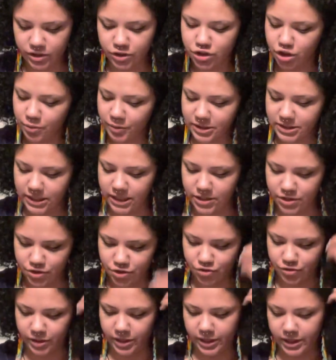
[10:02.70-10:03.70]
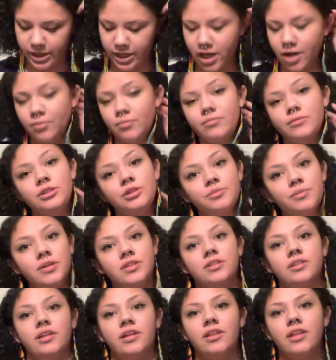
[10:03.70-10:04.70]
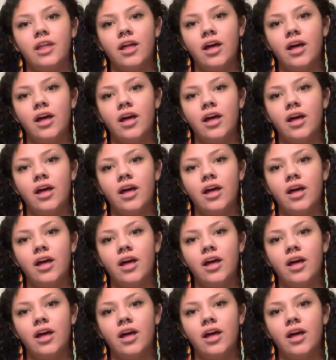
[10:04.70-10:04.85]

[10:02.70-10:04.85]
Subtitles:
shirtwaist industry, which is basically